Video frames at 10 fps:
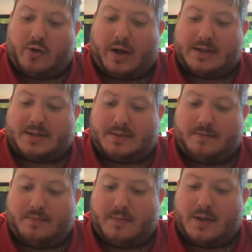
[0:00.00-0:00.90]
Christ,
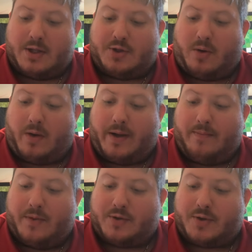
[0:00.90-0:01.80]
the joy,
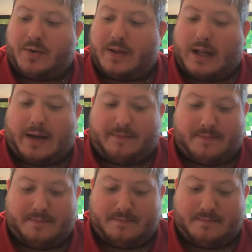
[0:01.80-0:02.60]
the truth, and life